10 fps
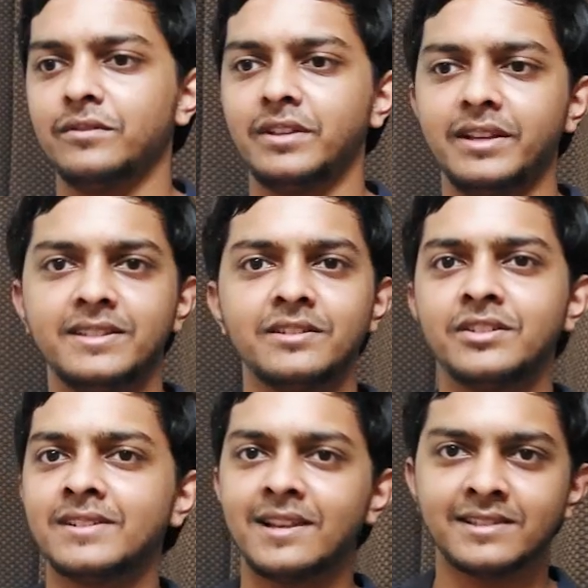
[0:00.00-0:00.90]
the
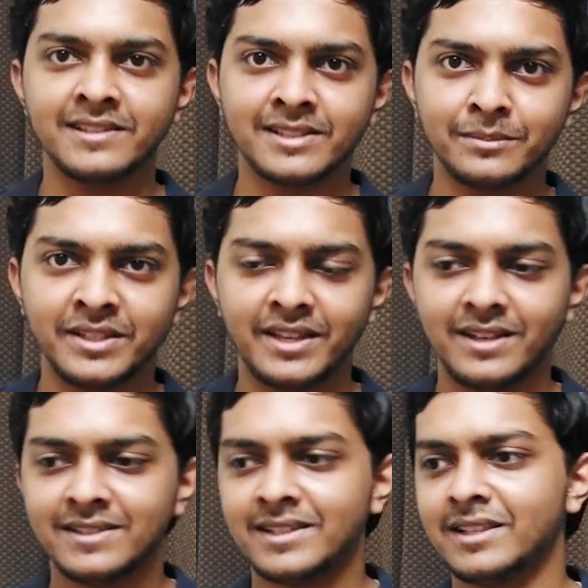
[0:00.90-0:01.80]
research is asking something
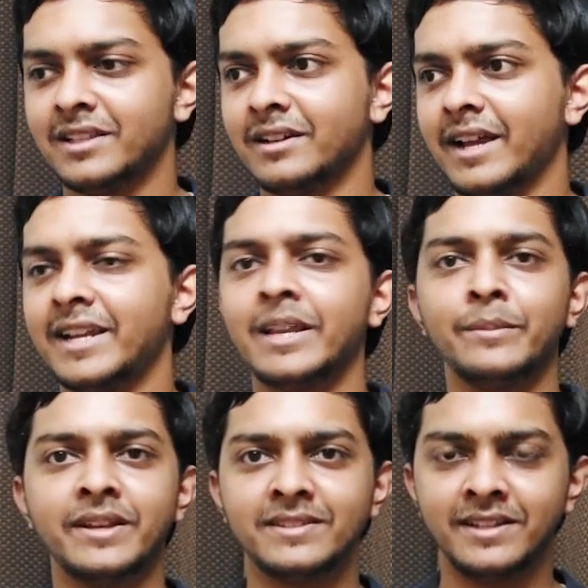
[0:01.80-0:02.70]
else and the
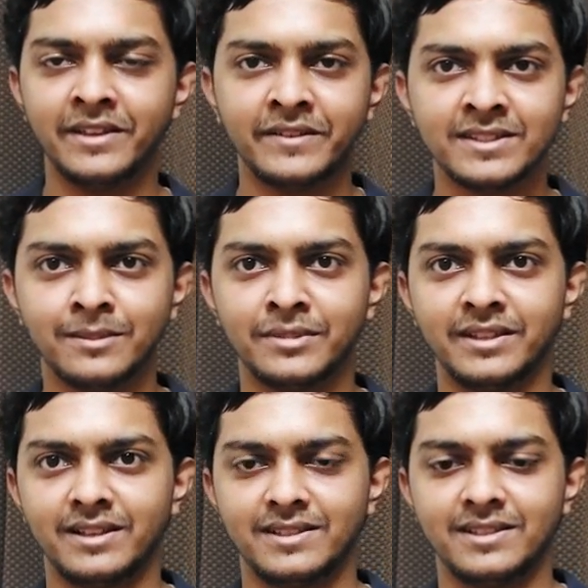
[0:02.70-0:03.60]
academia is delivering
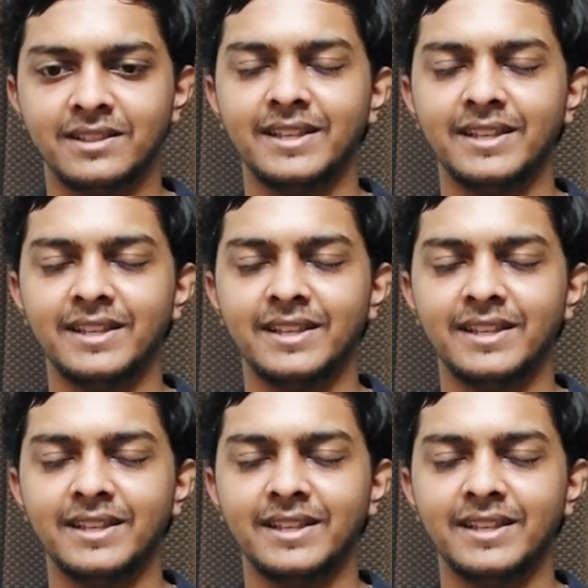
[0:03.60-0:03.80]
something else,